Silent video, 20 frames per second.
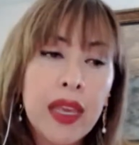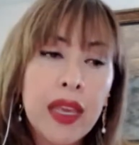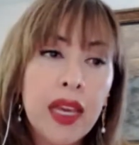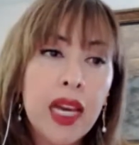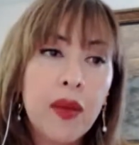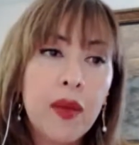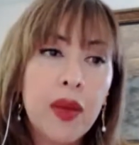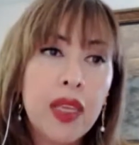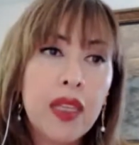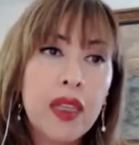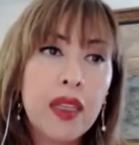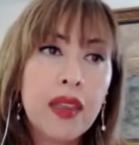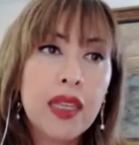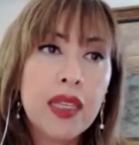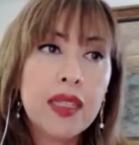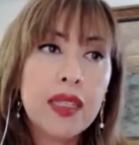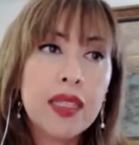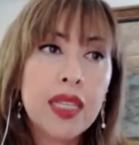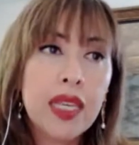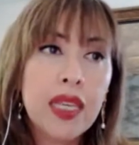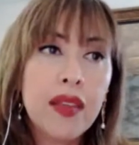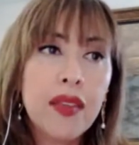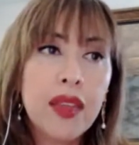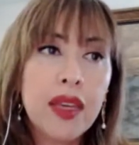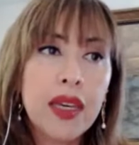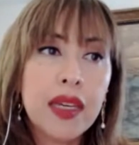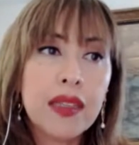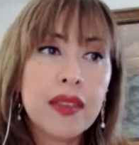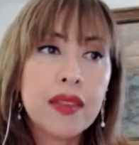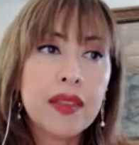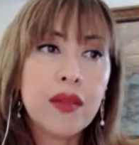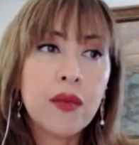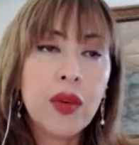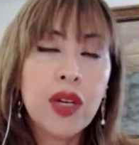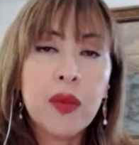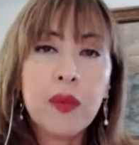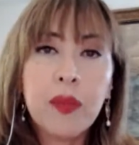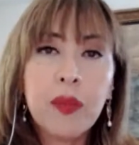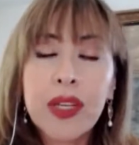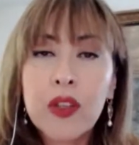I mean, they say that
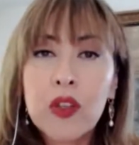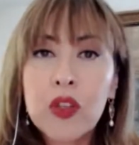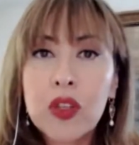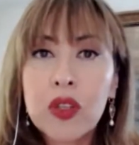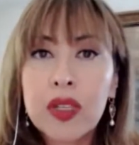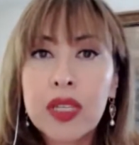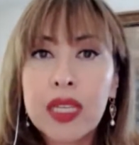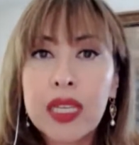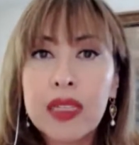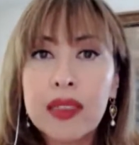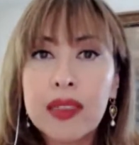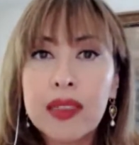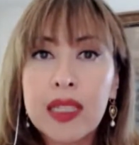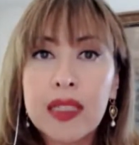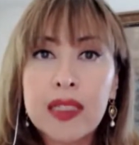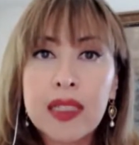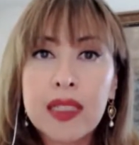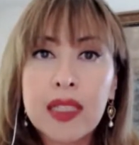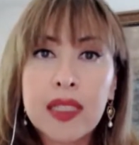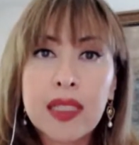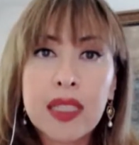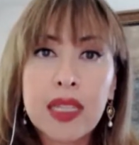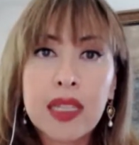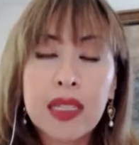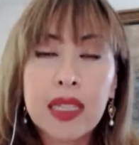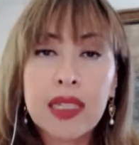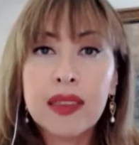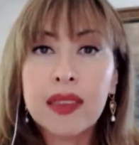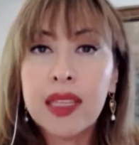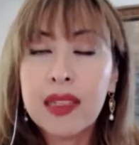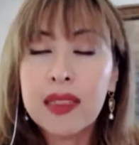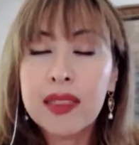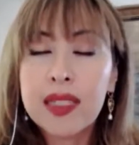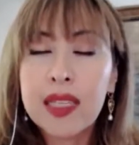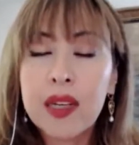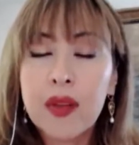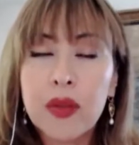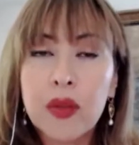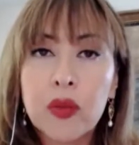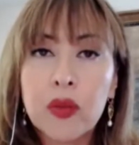one picture can tell
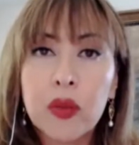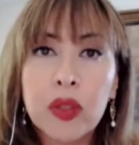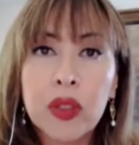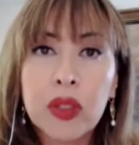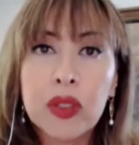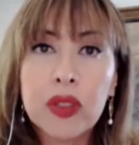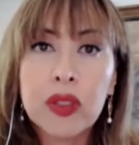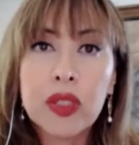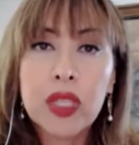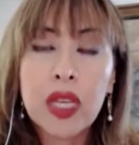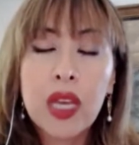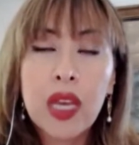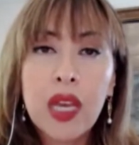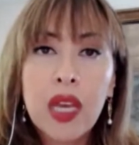1,000 words.